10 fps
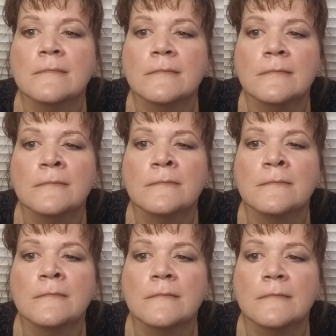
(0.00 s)

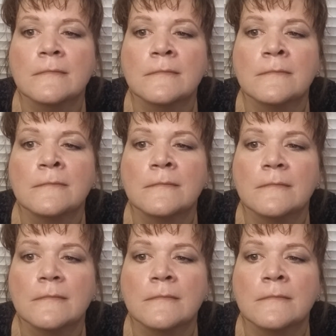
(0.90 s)

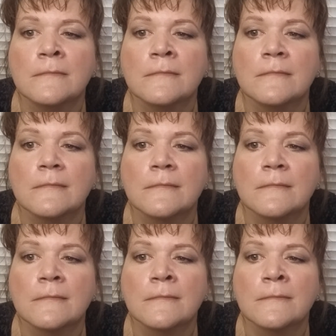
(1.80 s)

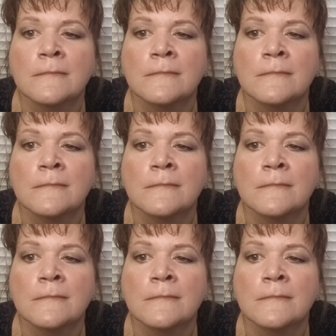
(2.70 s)
No one is speaking in this clip.